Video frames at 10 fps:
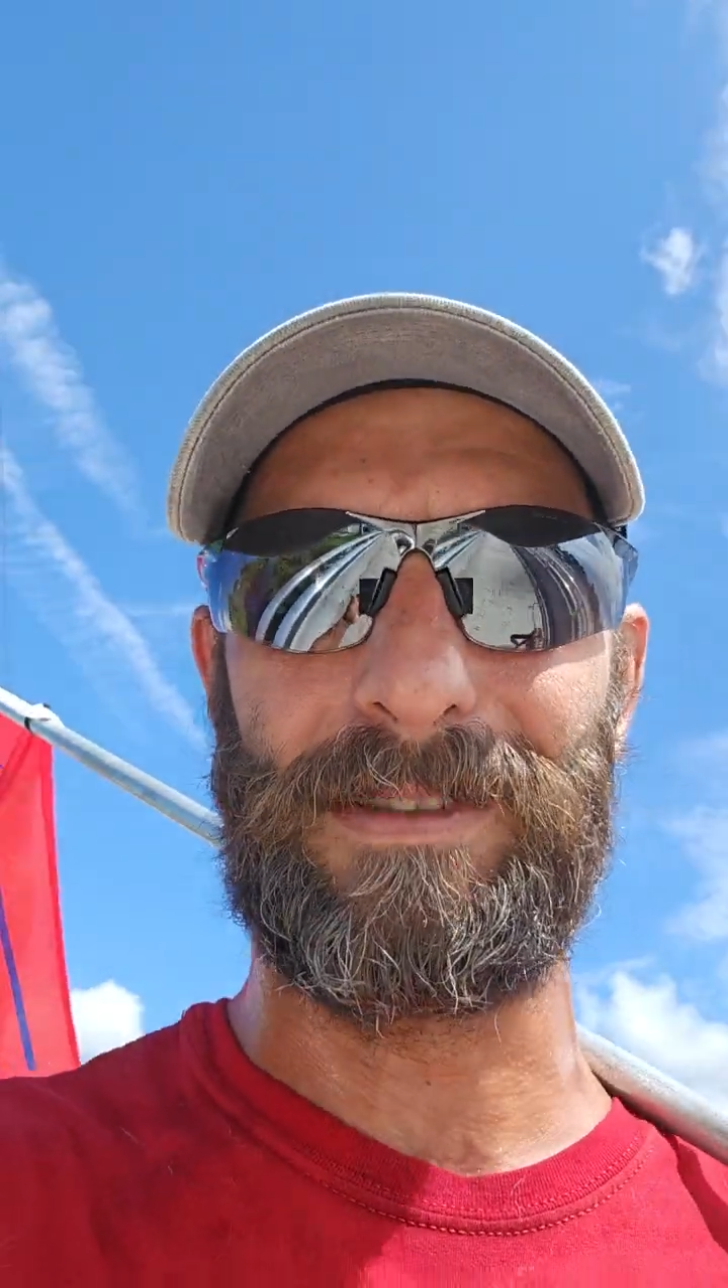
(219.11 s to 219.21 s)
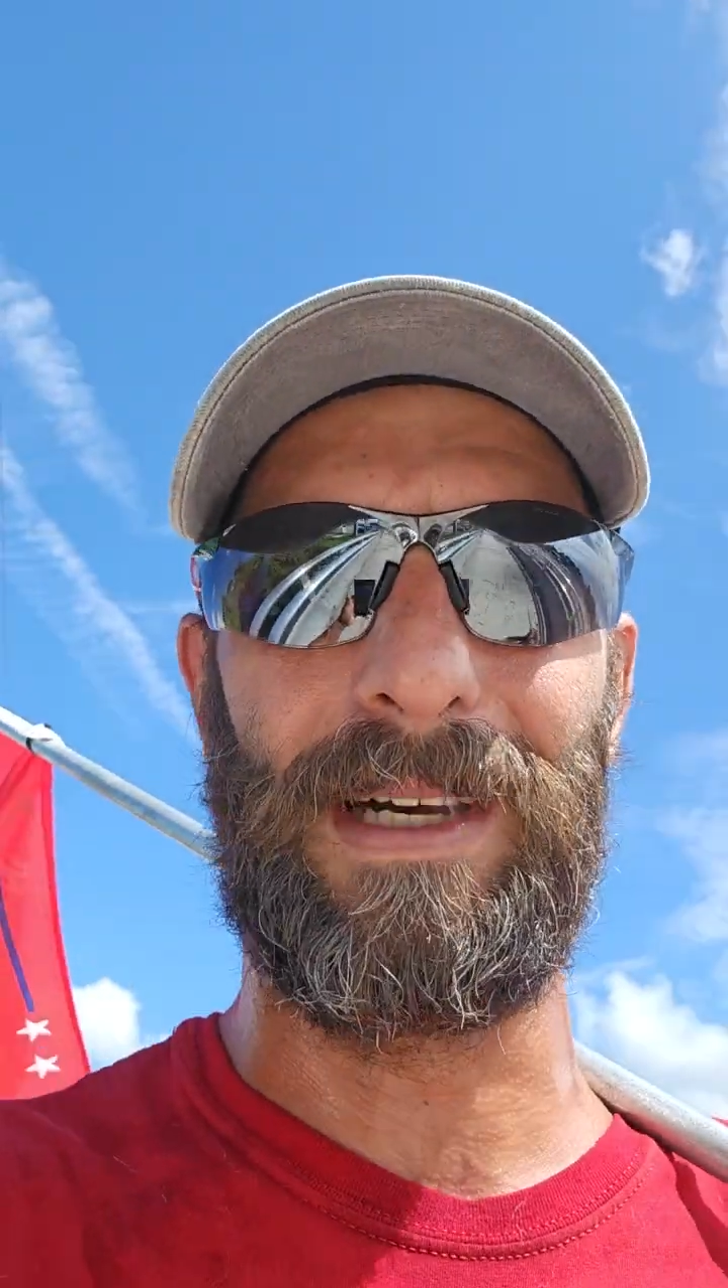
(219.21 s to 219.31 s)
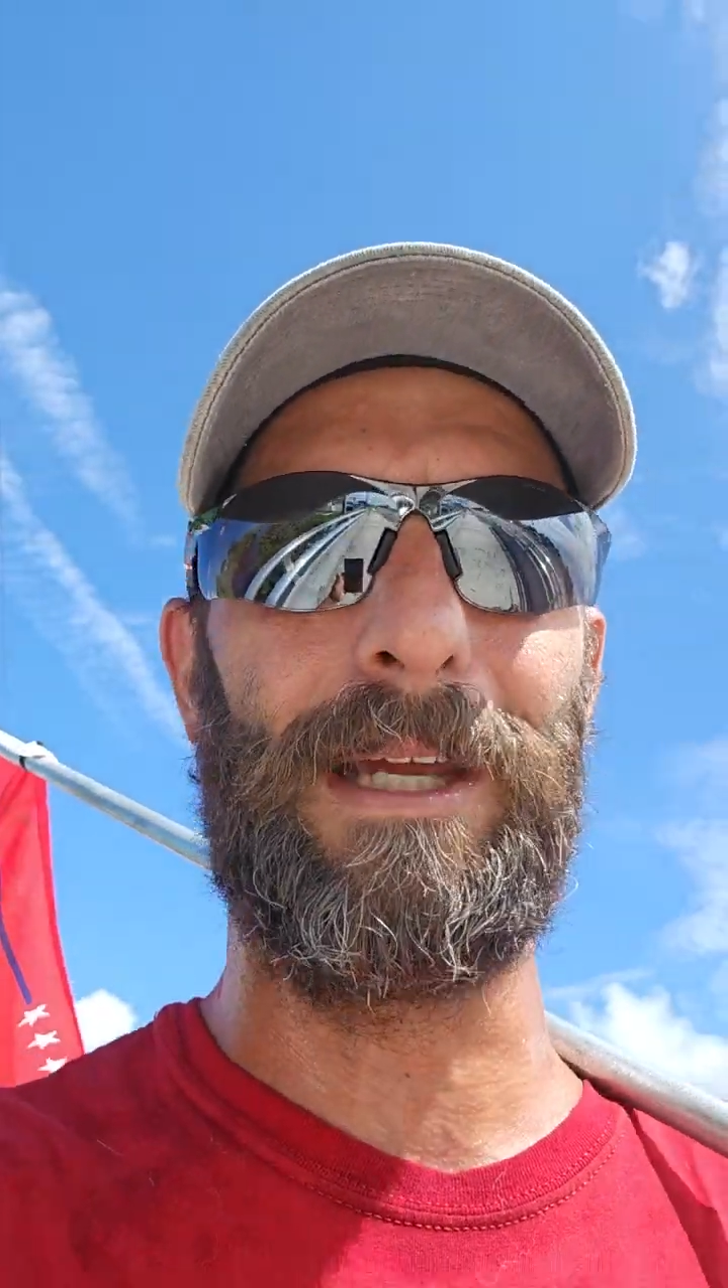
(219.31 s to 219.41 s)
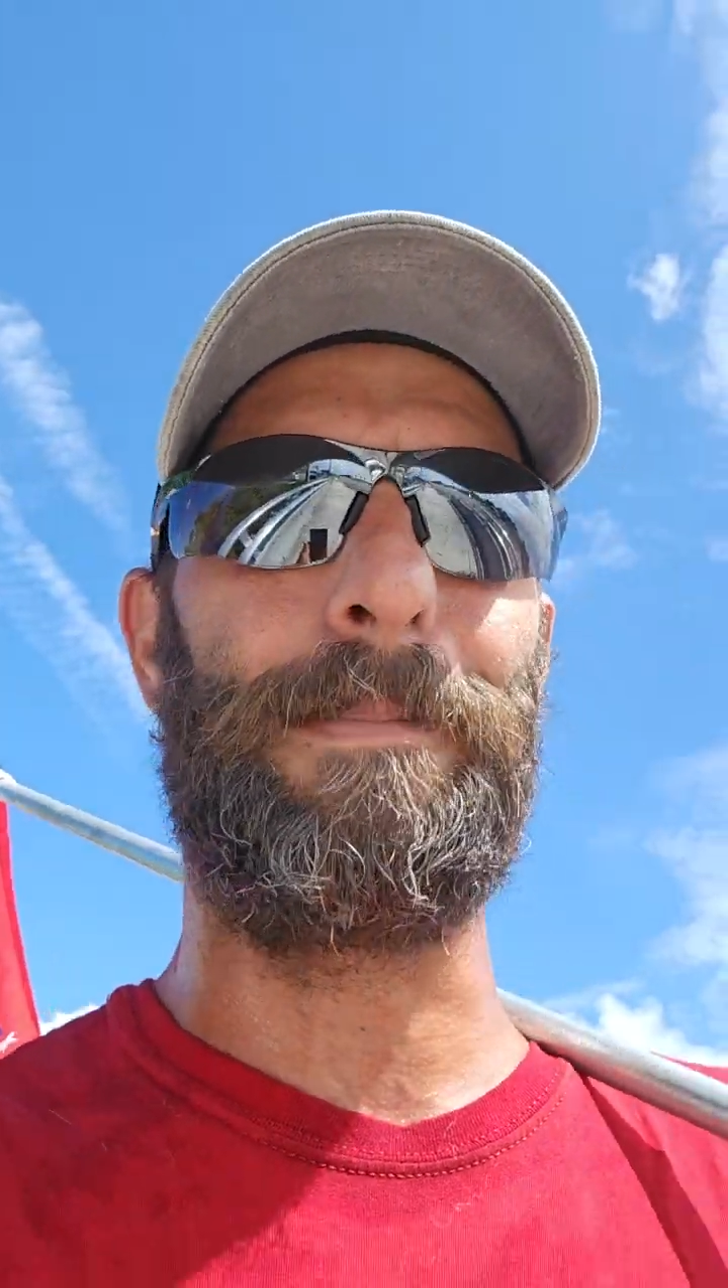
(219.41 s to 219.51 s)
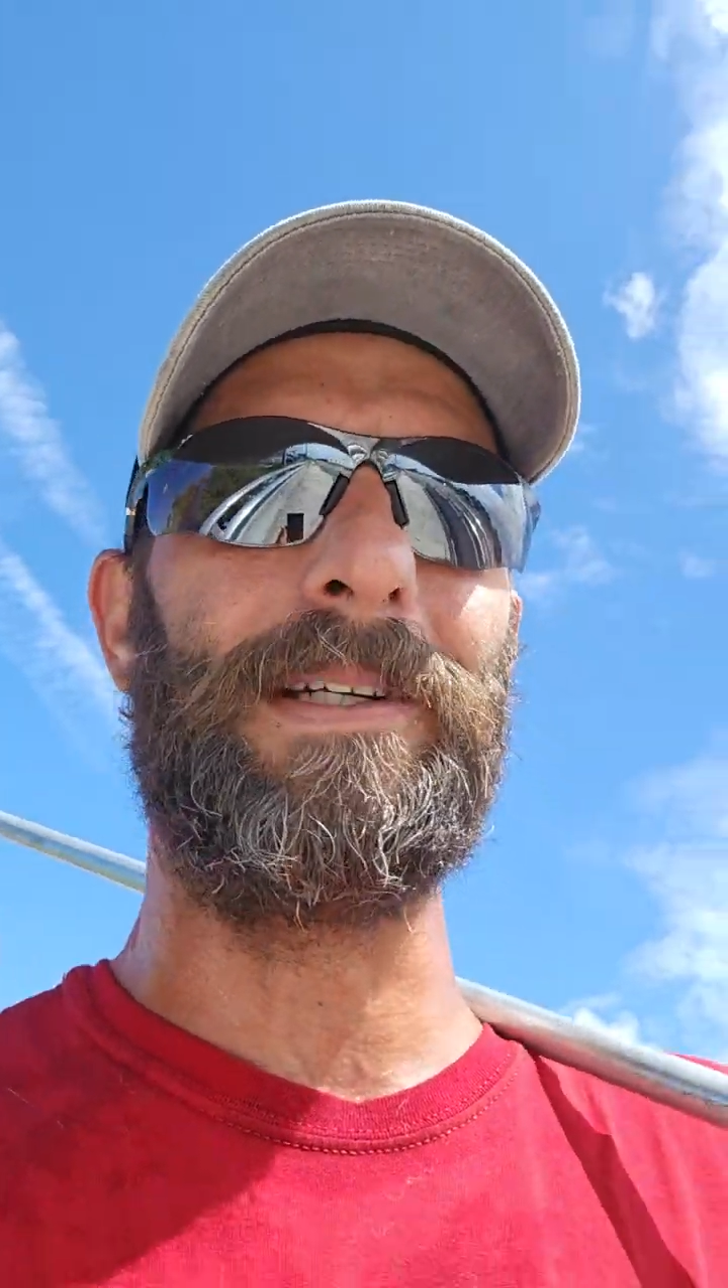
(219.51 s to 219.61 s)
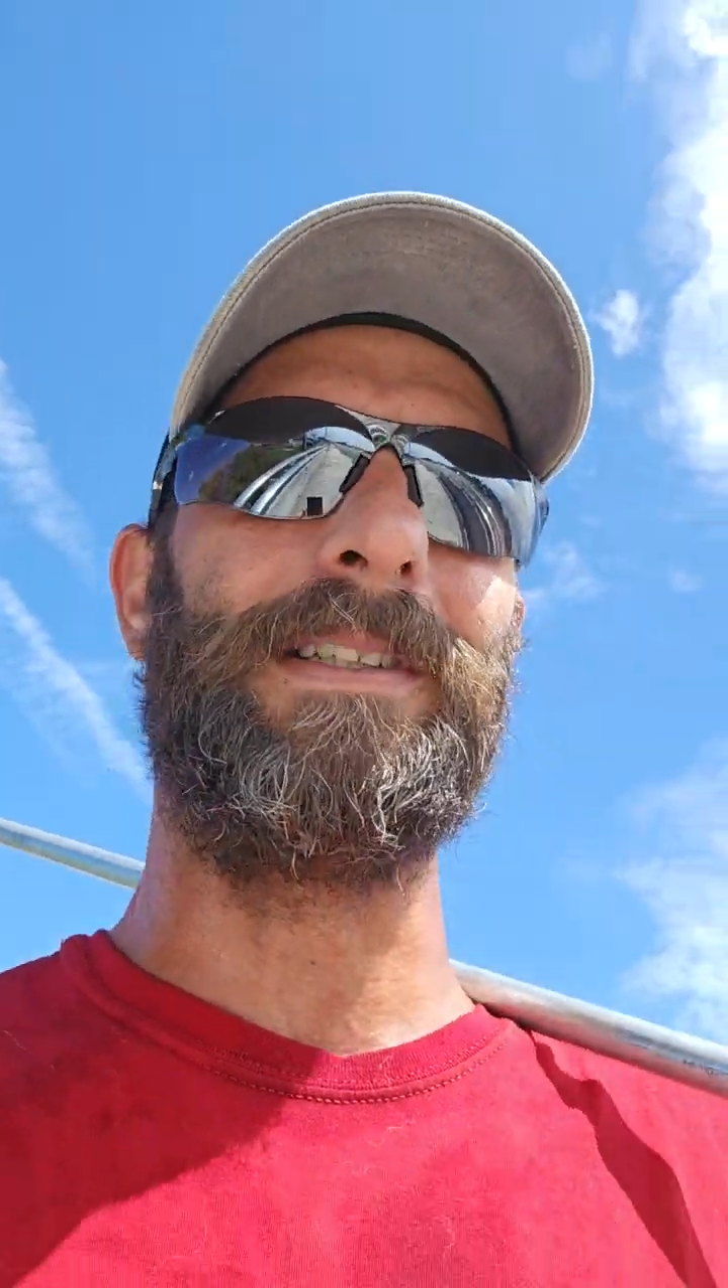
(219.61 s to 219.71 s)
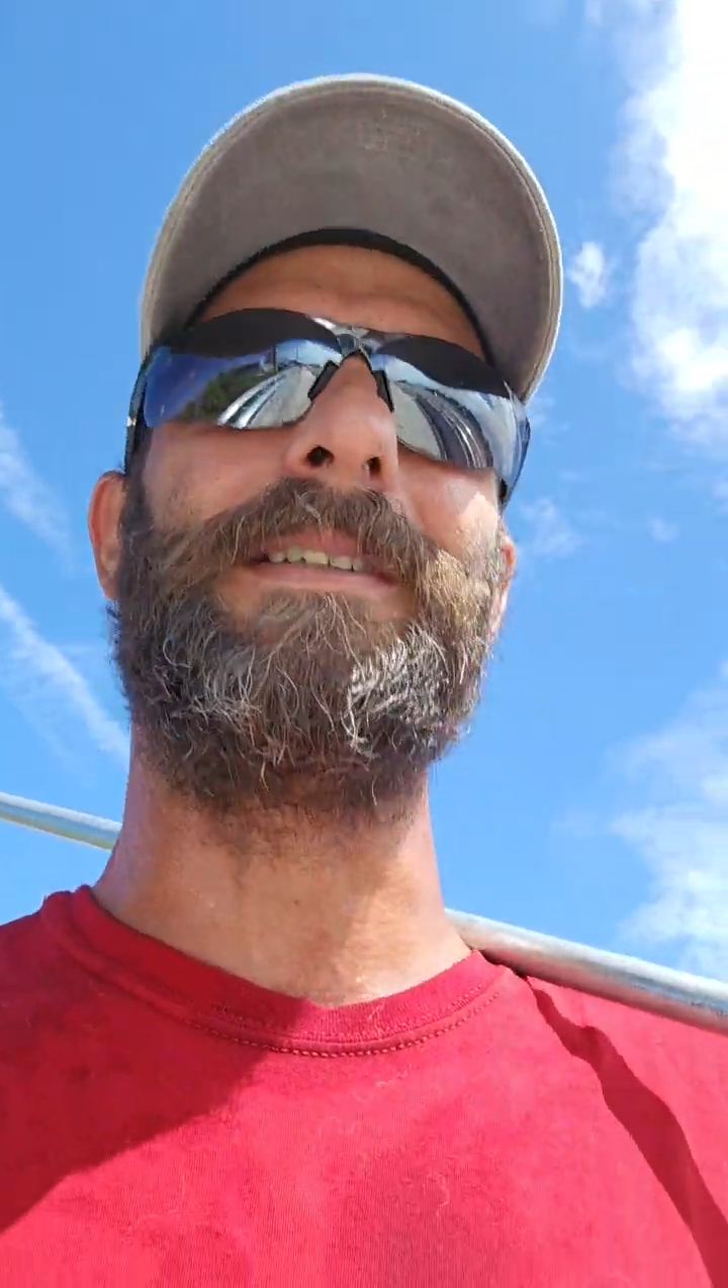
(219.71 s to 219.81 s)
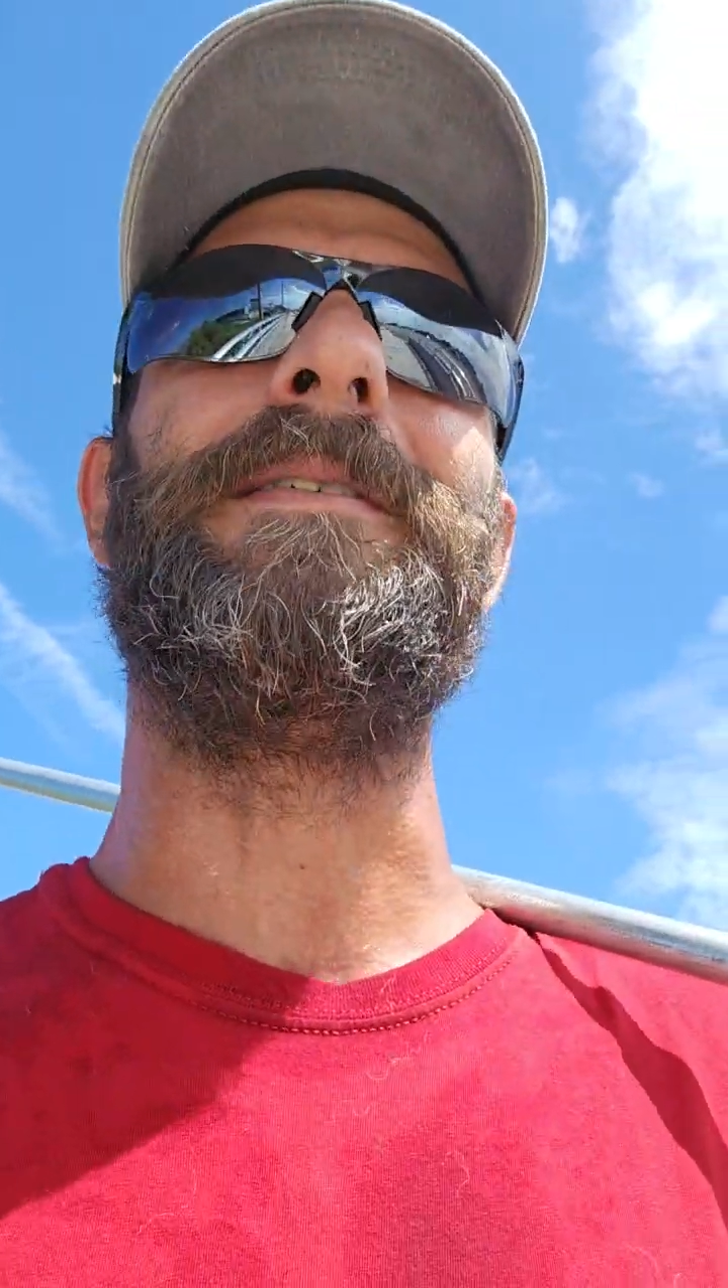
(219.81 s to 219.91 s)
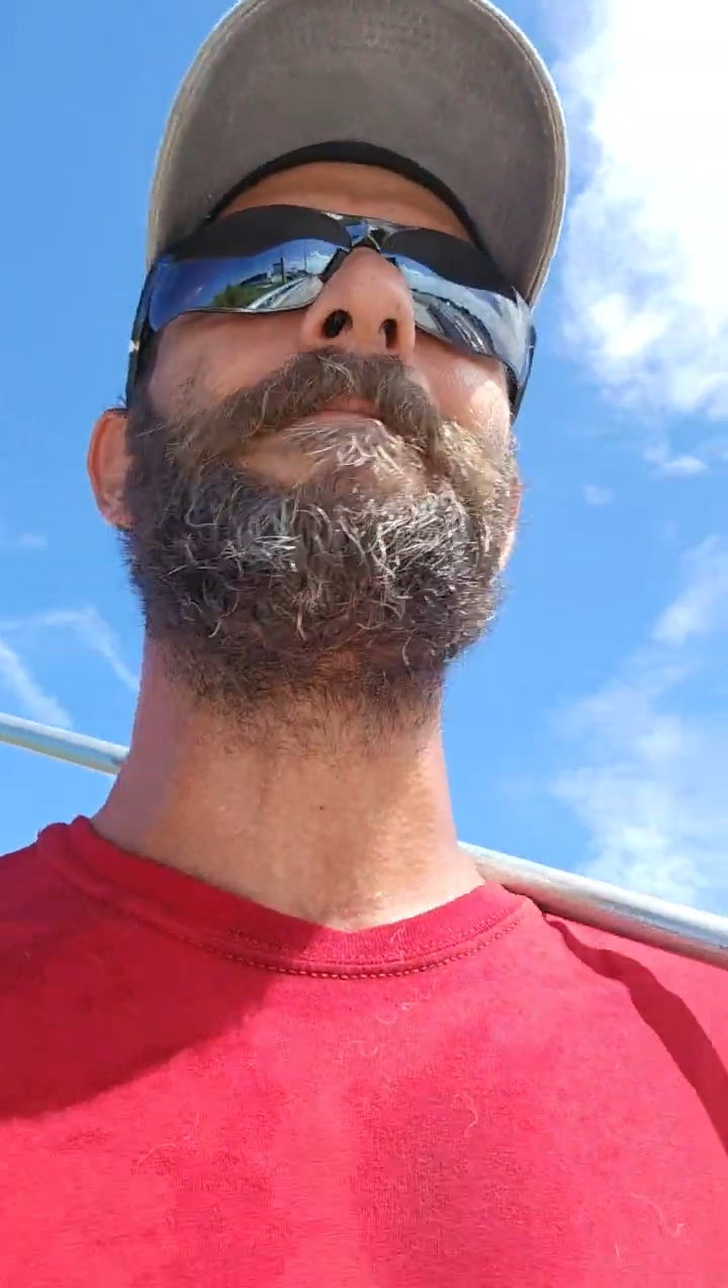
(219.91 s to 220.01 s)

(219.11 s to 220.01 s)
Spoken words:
in my opinion.